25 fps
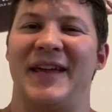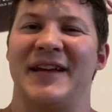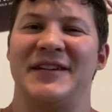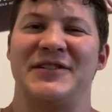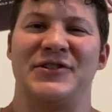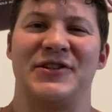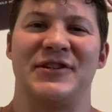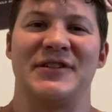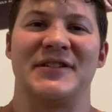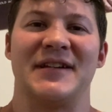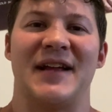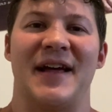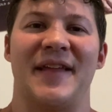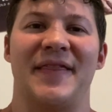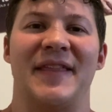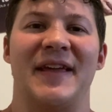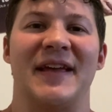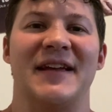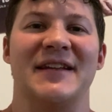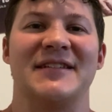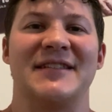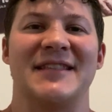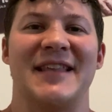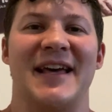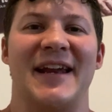that's just not the
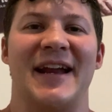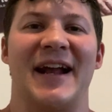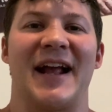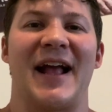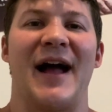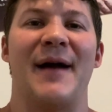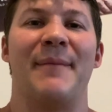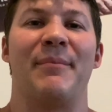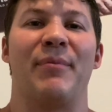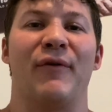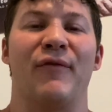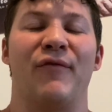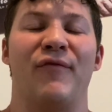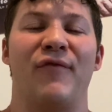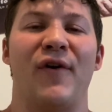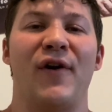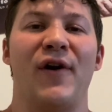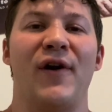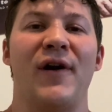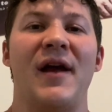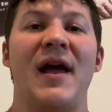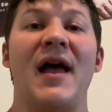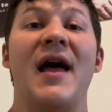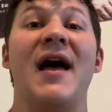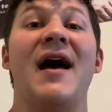aesthetic I
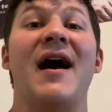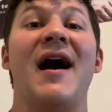prefer,